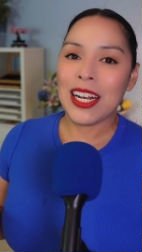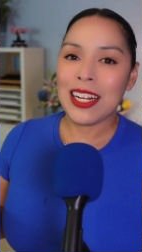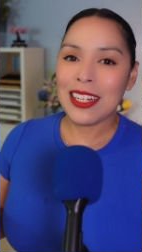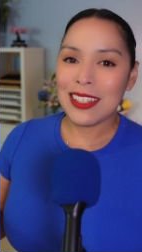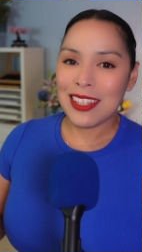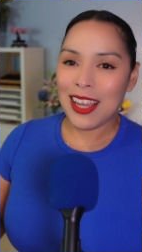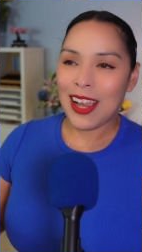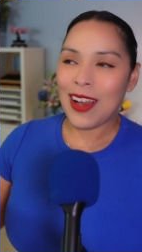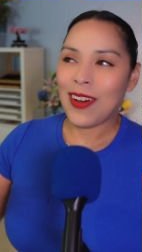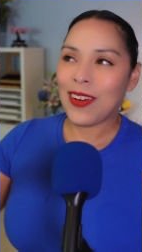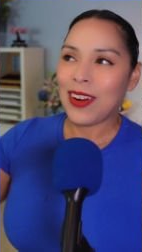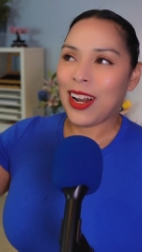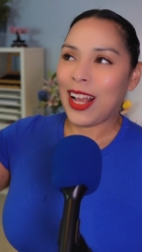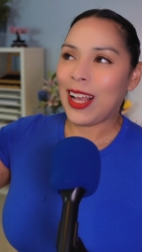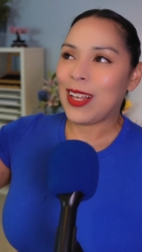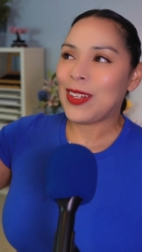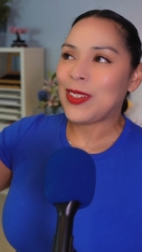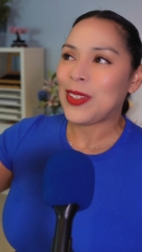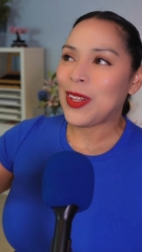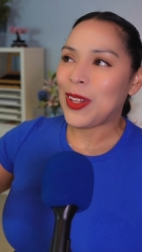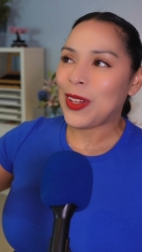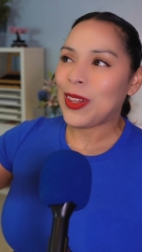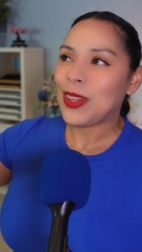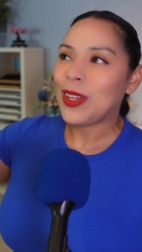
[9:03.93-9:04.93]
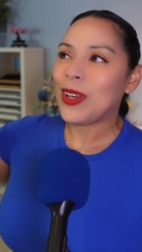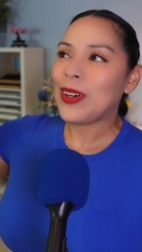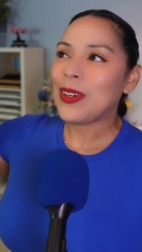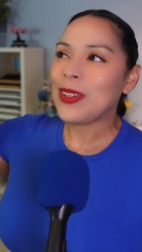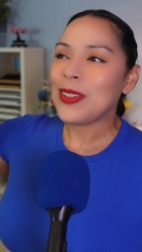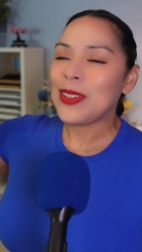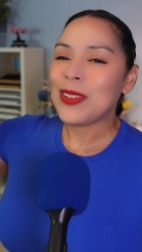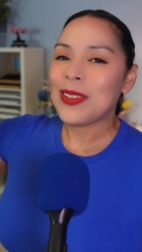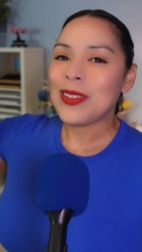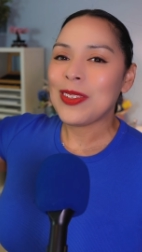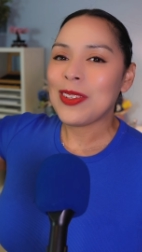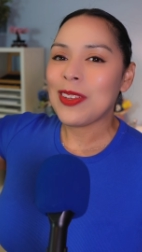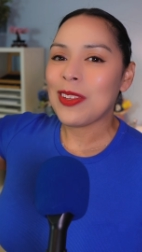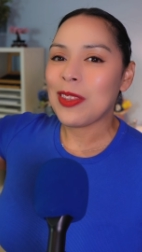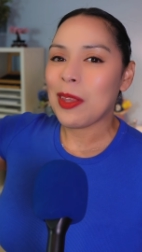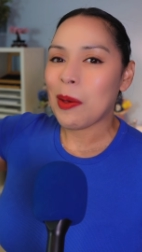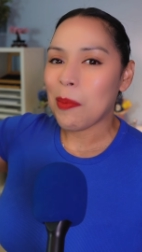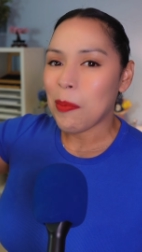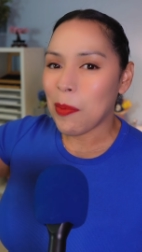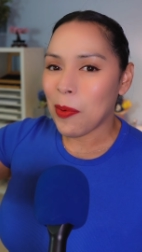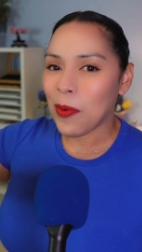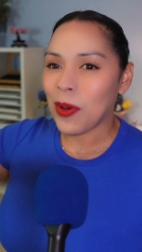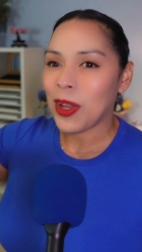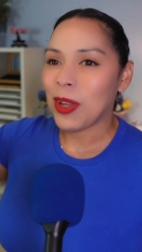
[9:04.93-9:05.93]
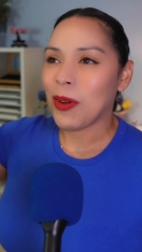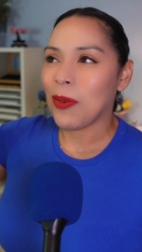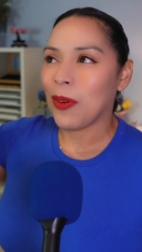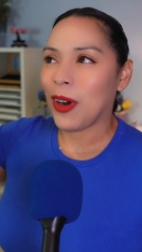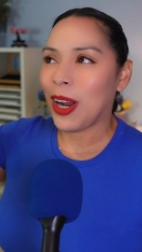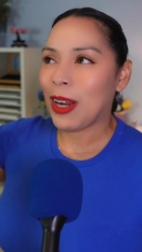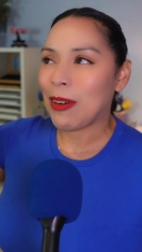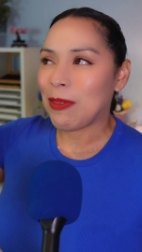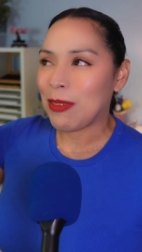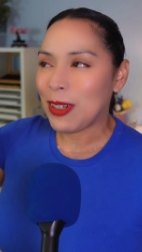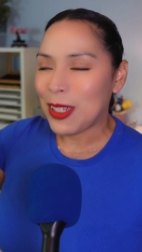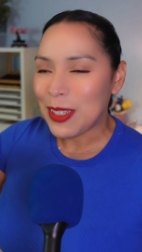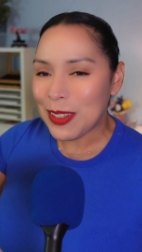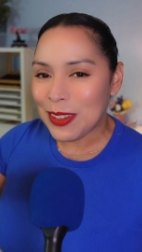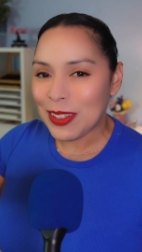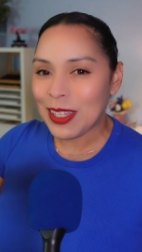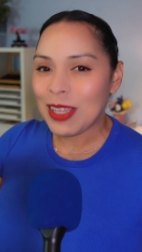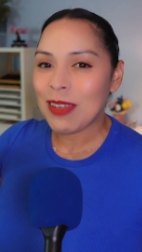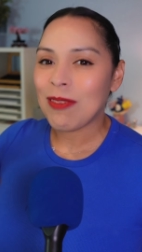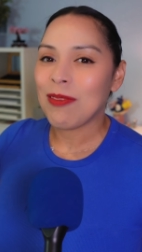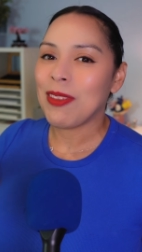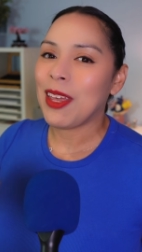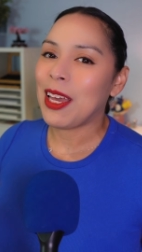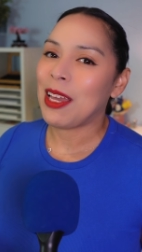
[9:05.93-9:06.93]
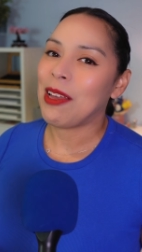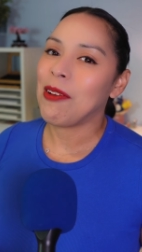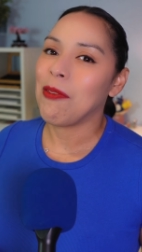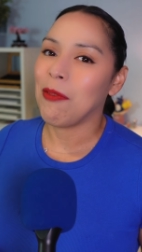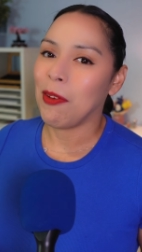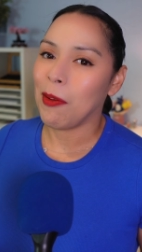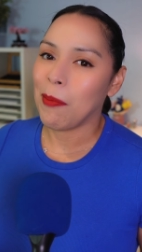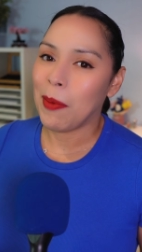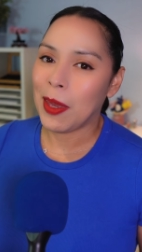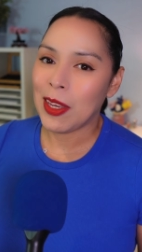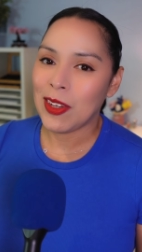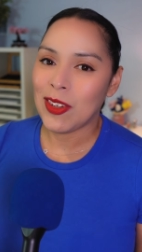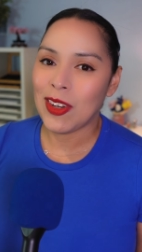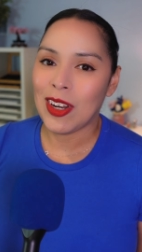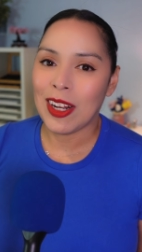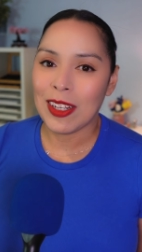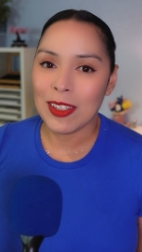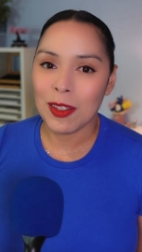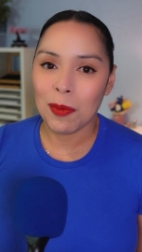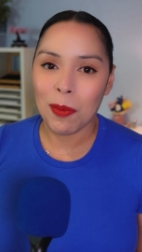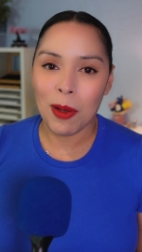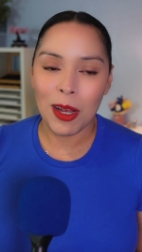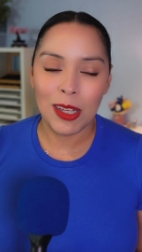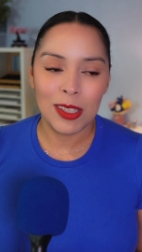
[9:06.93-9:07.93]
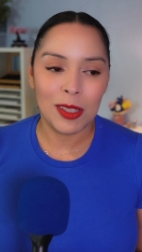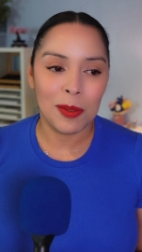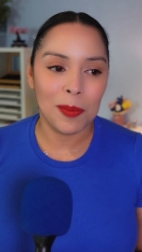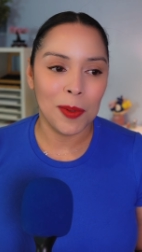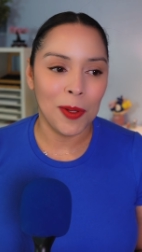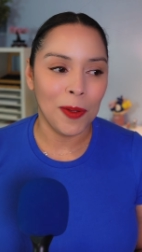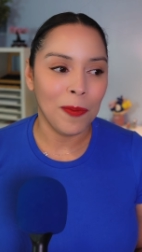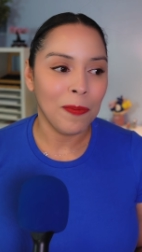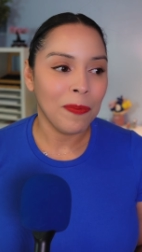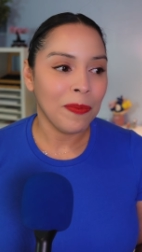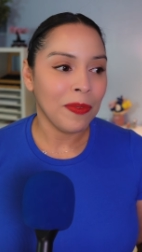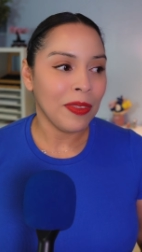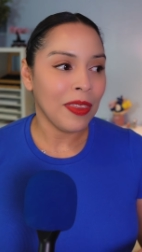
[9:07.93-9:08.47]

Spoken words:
it down as close to the point where I receive that information as possible.